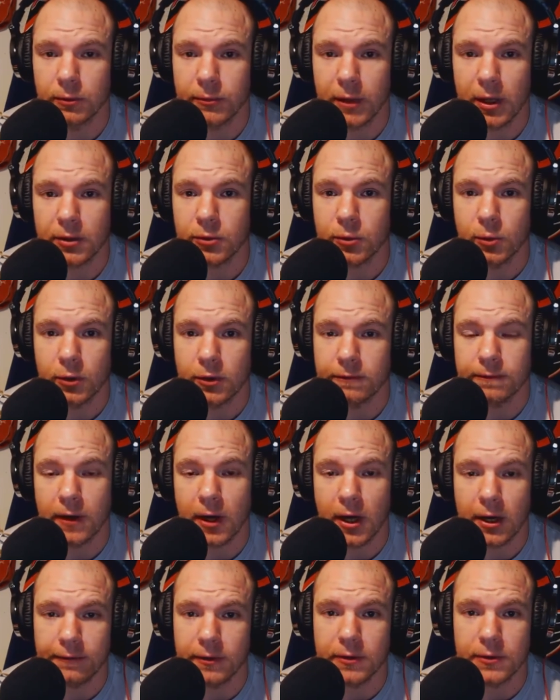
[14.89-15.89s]
I'm not
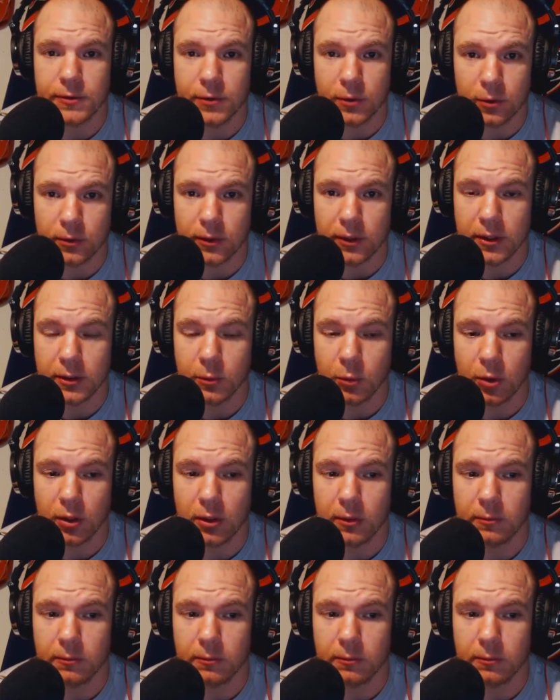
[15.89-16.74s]
25 years old anymore.